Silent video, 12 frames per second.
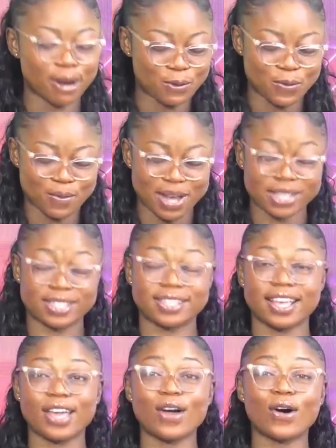
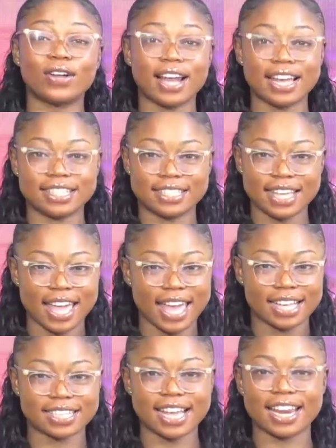Kumasi on like
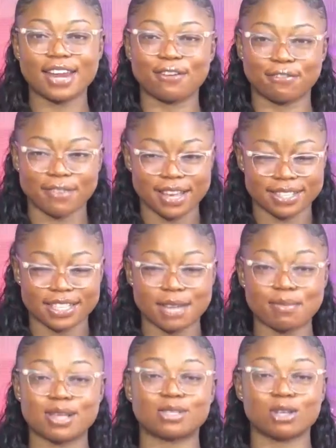GH, and then first
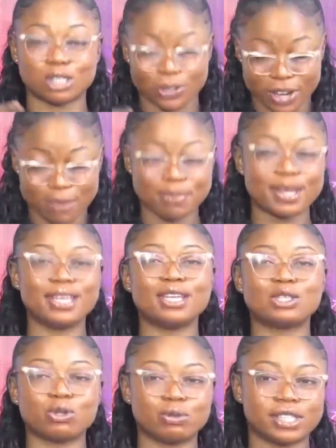time I subscribe your
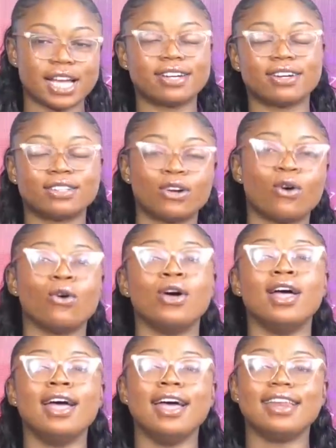YouTube channel. No,
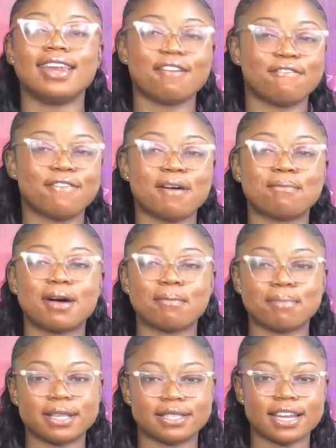never
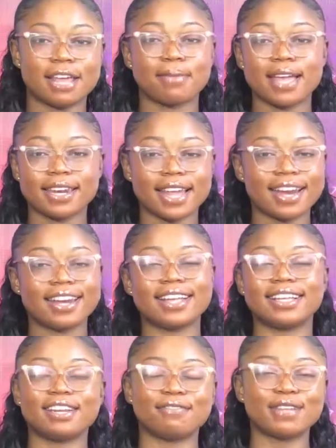mind me. Said I'd be a damn
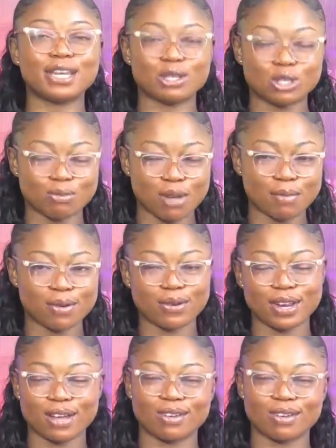day in the video to my body.